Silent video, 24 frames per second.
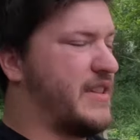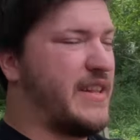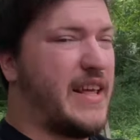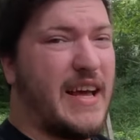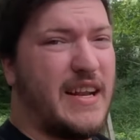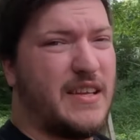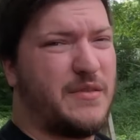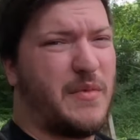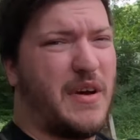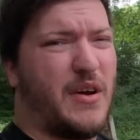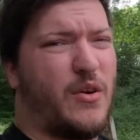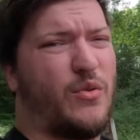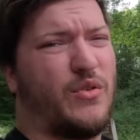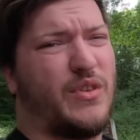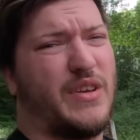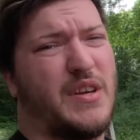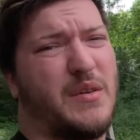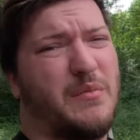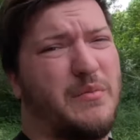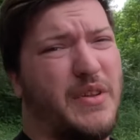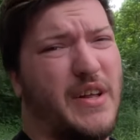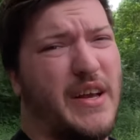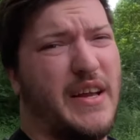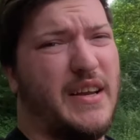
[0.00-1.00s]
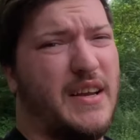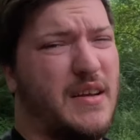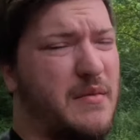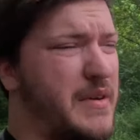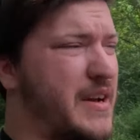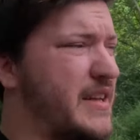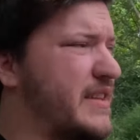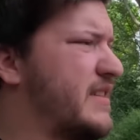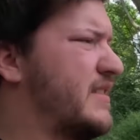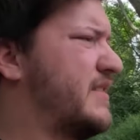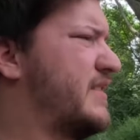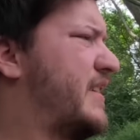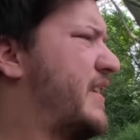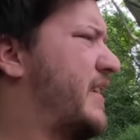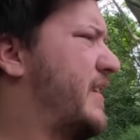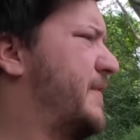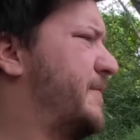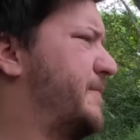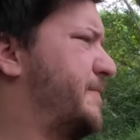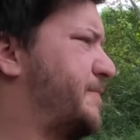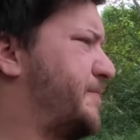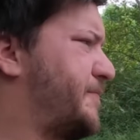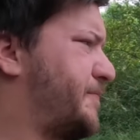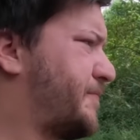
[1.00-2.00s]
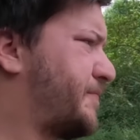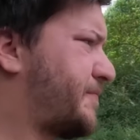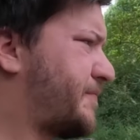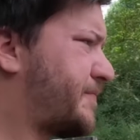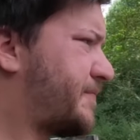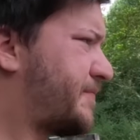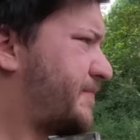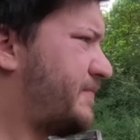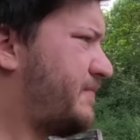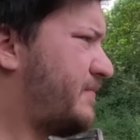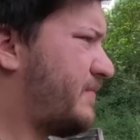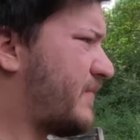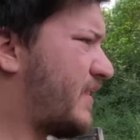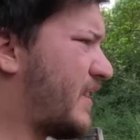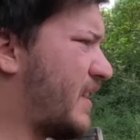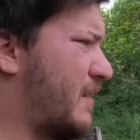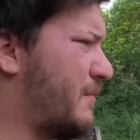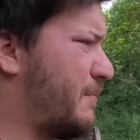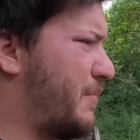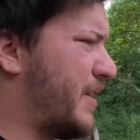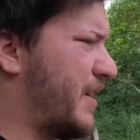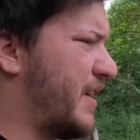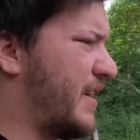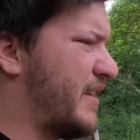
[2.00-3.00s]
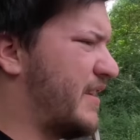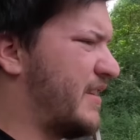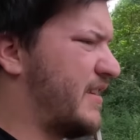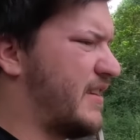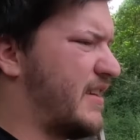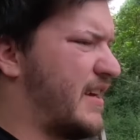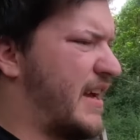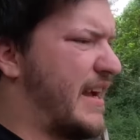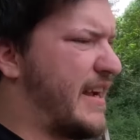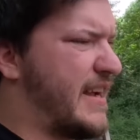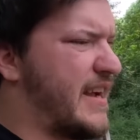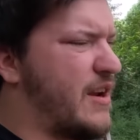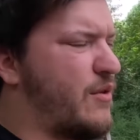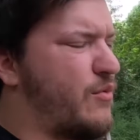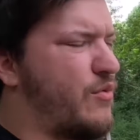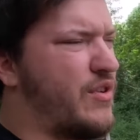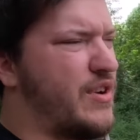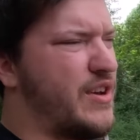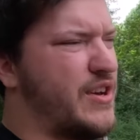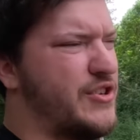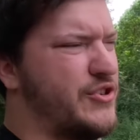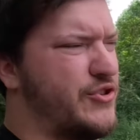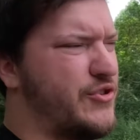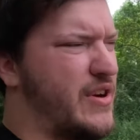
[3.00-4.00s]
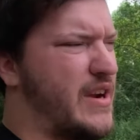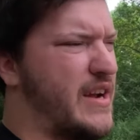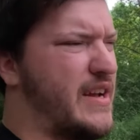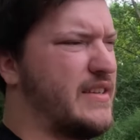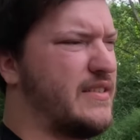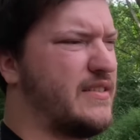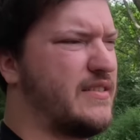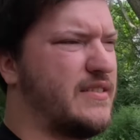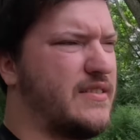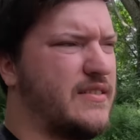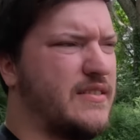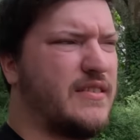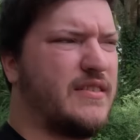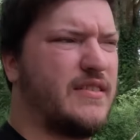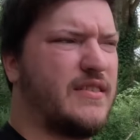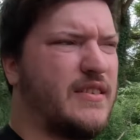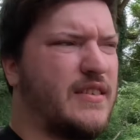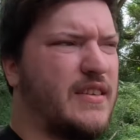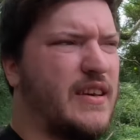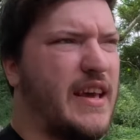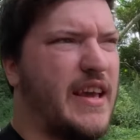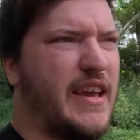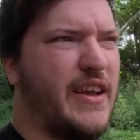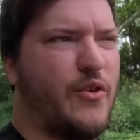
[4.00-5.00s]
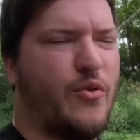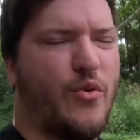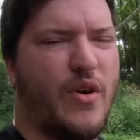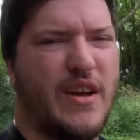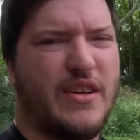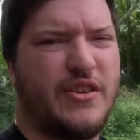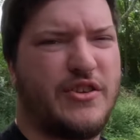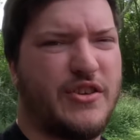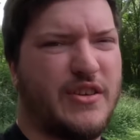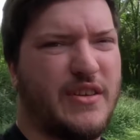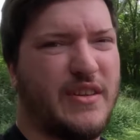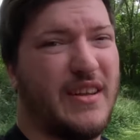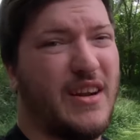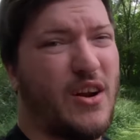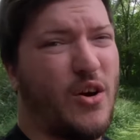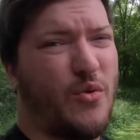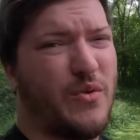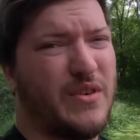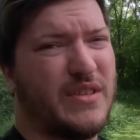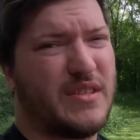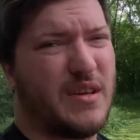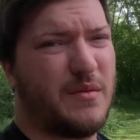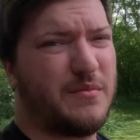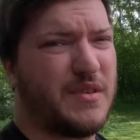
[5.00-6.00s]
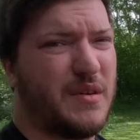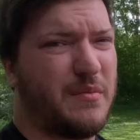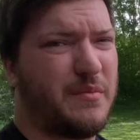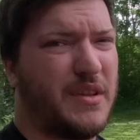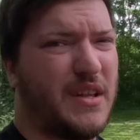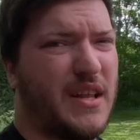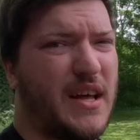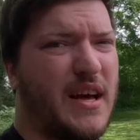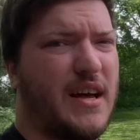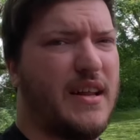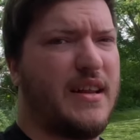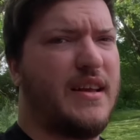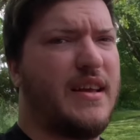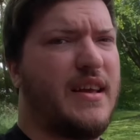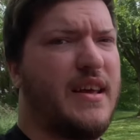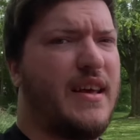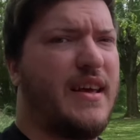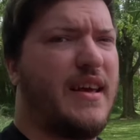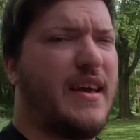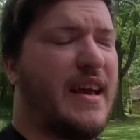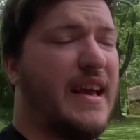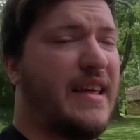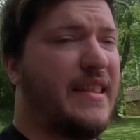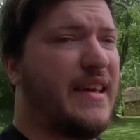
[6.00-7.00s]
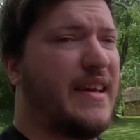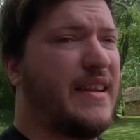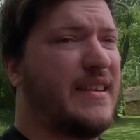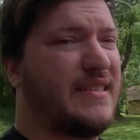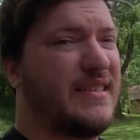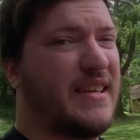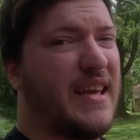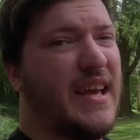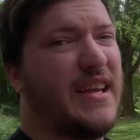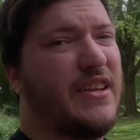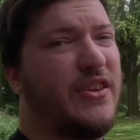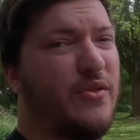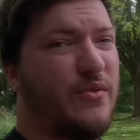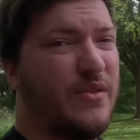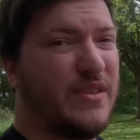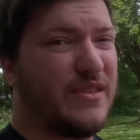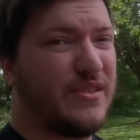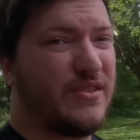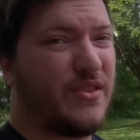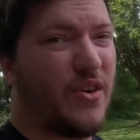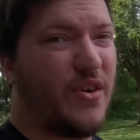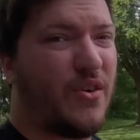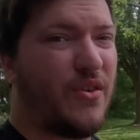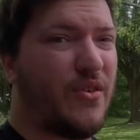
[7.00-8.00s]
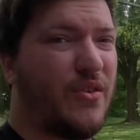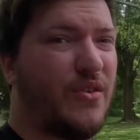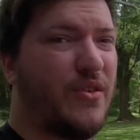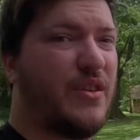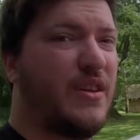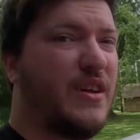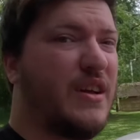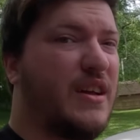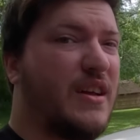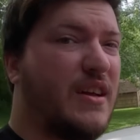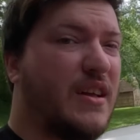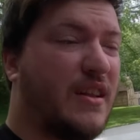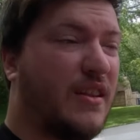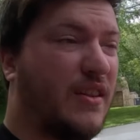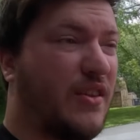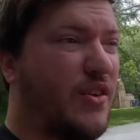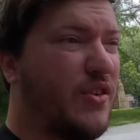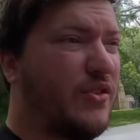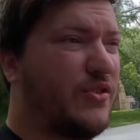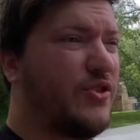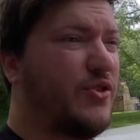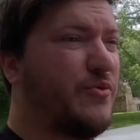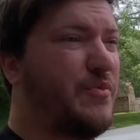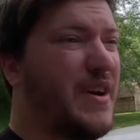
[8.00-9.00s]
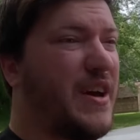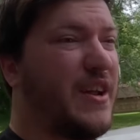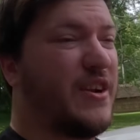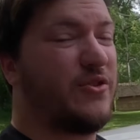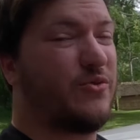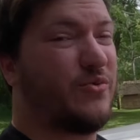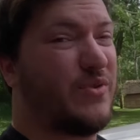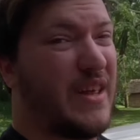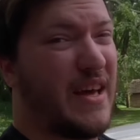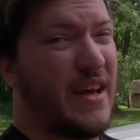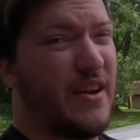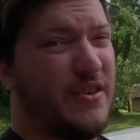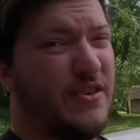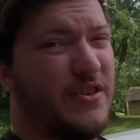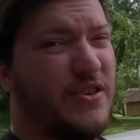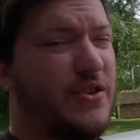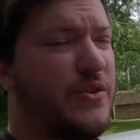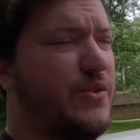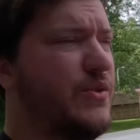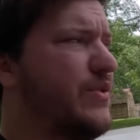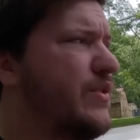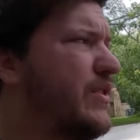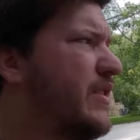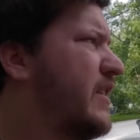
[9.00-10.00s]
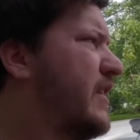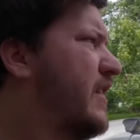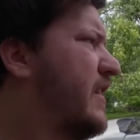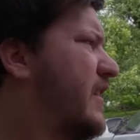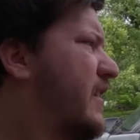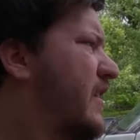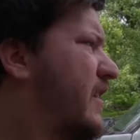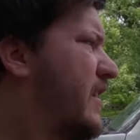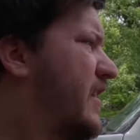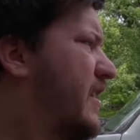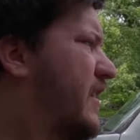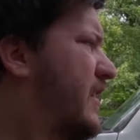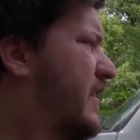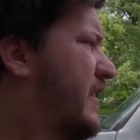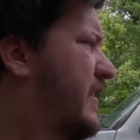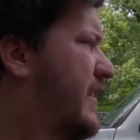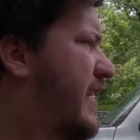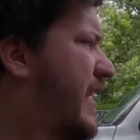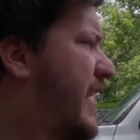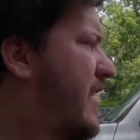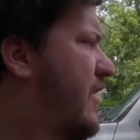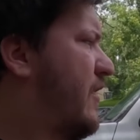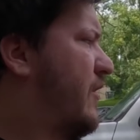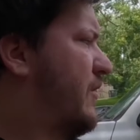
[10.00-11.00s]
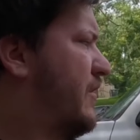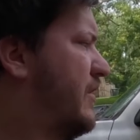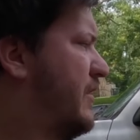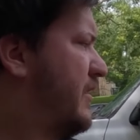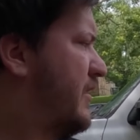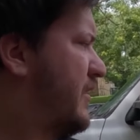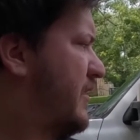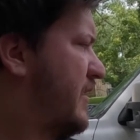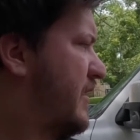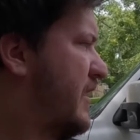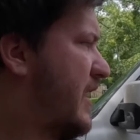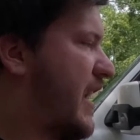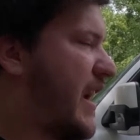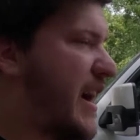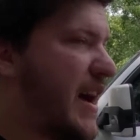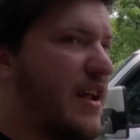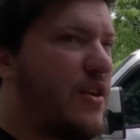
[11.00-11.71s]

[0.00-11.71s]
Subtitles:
that is my only complaint about this kit. But I kind of want to address a question that always comes up a lot, and that is, can you install long tube headers without a tune? Now, I